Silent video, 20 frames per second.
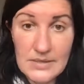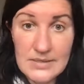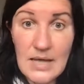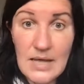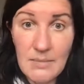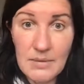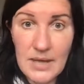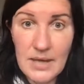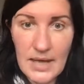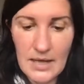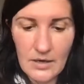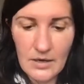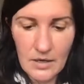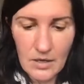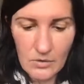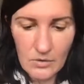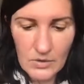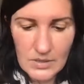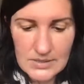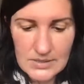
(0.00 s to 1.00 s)

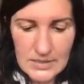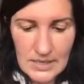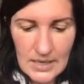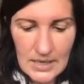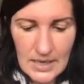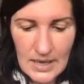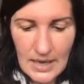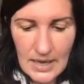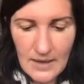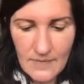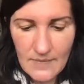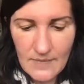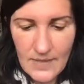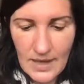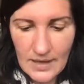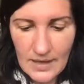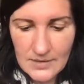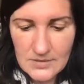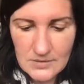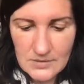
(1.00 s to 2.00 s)
subcategories, and
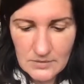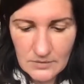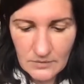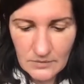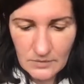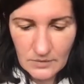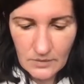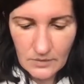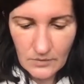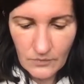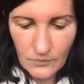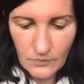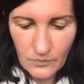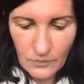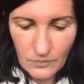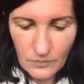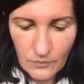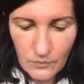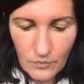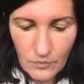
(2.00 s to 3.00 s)
that
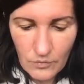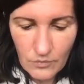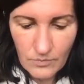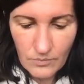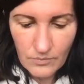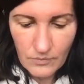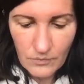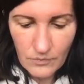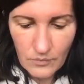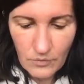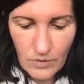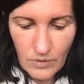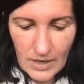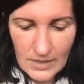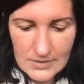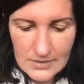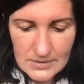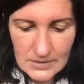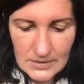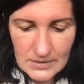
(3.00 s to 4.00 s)
for
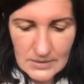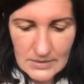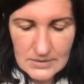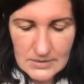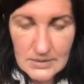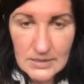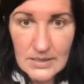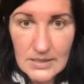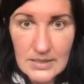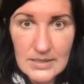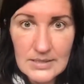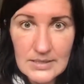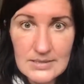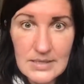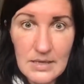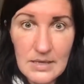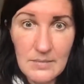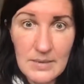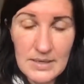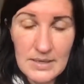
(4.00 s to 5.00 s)
us is
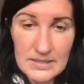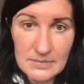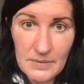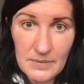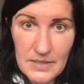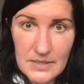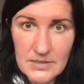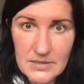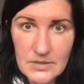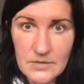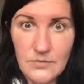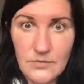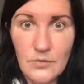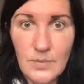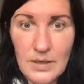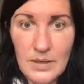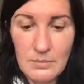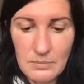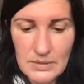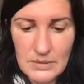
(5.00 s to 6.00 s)
some expenses for
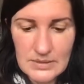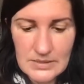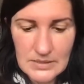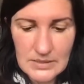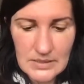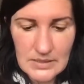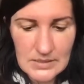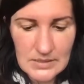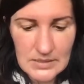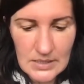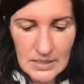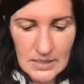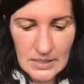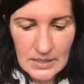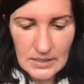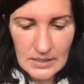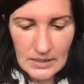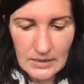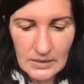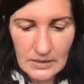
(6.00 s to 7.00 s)
my business,
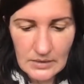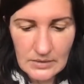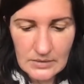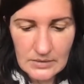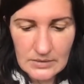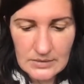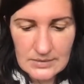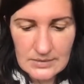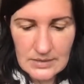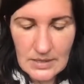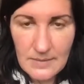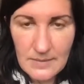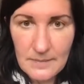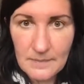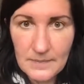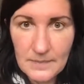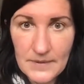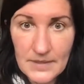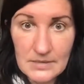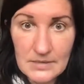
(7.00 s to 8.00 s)

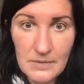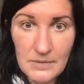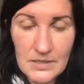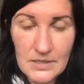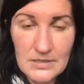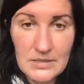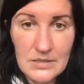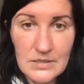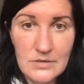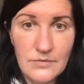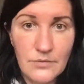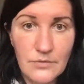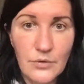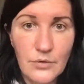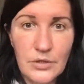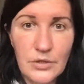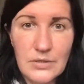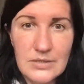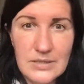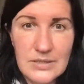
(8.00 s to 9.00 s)
some expenses
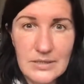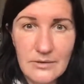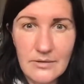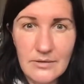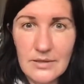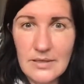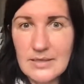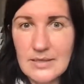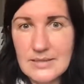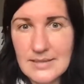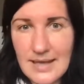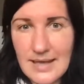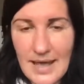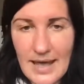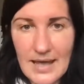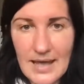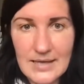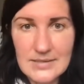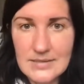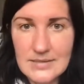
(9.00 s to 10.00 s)
for utilities,
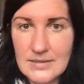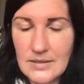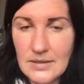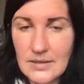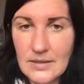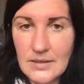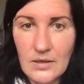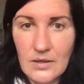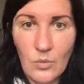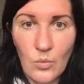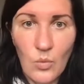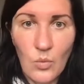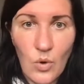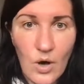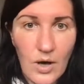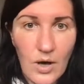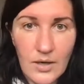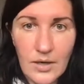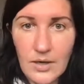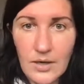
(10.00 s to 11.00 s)
gas,
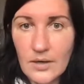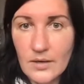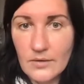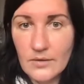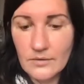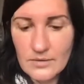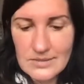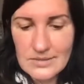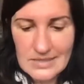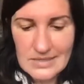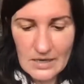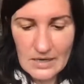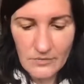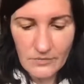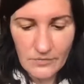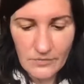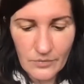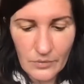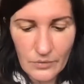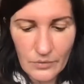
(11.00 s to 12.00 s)
water, cell
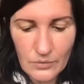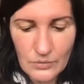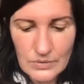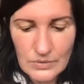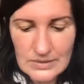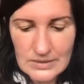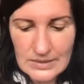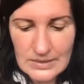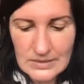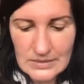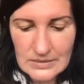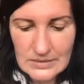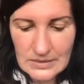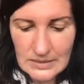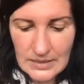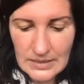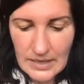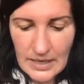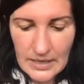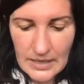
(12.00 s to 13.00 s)
phones,
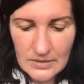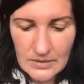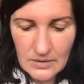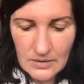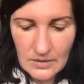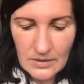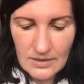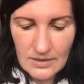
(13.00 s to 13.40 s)
internet,